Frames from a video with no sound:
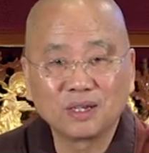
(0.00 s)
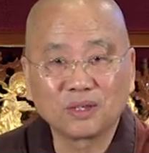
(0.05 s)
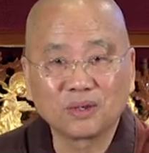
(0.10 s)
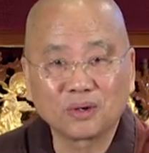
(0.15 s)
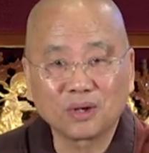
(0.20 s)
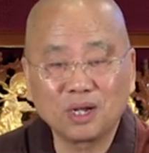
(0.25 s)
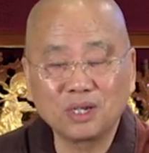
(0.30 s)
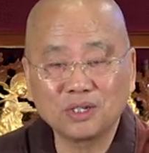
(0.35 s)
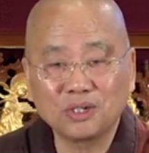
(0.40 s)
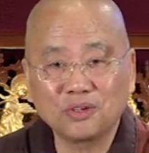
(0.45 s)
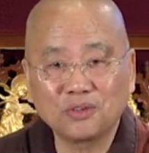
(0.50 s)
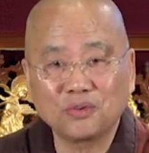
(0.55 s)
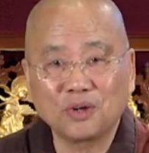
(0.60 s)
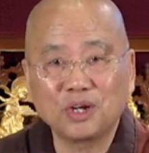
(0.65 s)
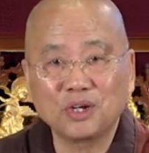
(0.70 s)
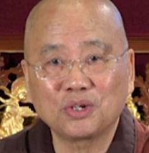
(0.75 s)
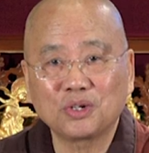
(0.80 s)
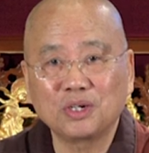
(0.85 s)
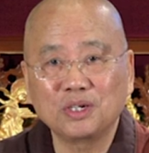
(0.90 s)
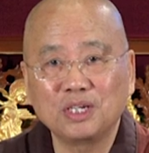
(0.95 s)
So
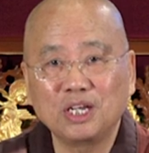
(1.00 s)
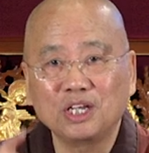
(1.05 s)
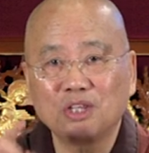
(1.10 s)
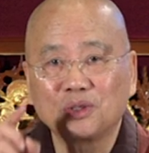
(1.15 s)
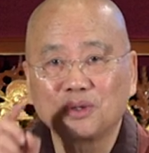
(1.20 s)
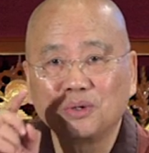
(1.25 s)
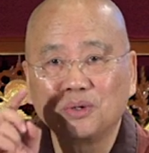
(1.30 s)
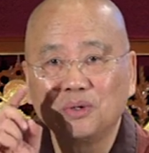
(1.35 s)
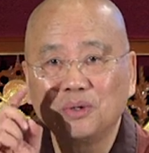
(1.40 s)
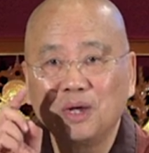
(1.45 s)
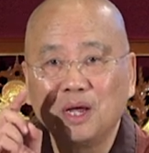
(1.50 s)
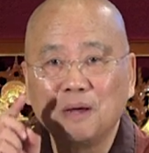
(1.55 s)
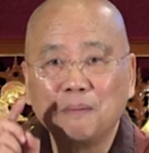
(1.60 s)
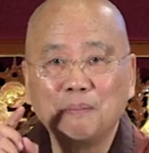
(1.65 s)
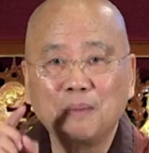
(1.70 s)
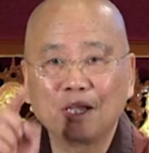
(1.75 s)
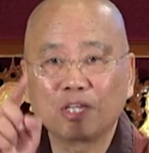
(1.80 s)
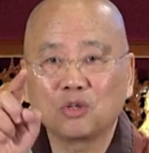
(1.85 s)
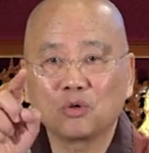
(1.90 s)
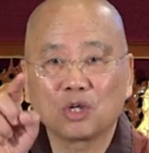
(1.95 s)
concentration lead to
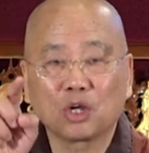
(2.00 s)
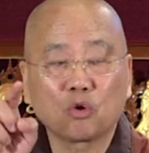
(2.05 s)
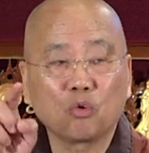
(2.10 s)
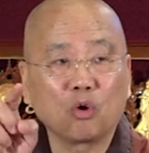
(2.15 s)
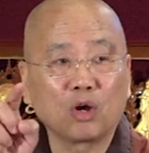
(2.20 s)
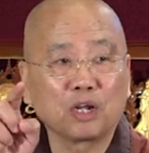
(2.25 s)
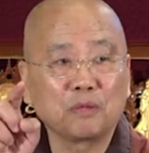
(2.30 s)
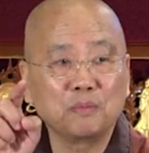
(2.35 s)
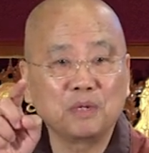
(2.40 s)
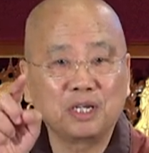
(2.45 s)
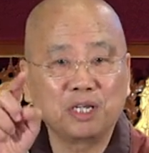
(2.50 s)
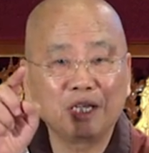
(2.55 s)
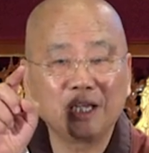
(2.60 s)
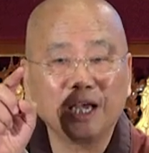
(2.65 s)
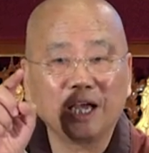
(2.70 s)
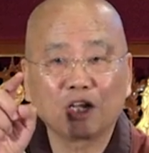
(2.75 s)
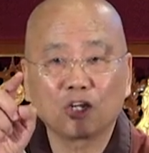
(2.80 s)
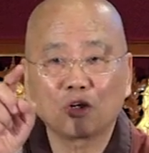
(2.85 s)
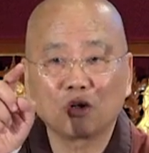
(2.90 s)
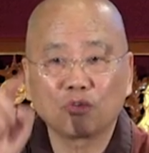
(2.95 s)
mental
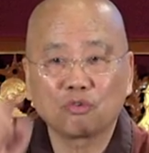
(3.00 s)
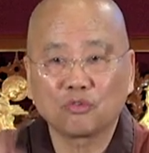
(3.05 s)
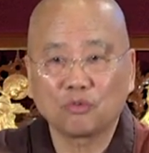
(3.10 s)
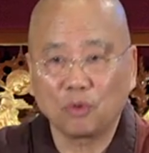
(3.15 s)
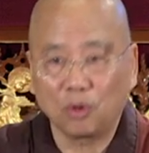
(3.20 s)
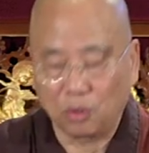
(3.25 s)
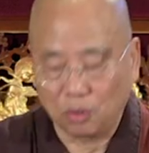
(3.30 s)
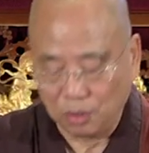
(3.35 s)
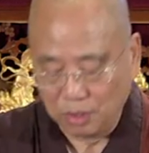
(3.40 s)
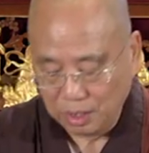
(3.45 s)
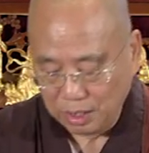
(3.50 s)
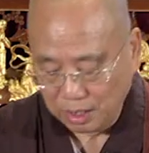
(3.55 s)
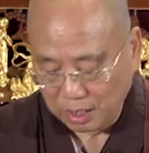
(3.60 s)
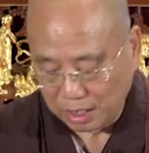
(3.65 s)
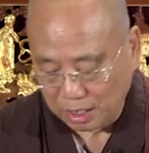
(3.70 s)
equanimity and control.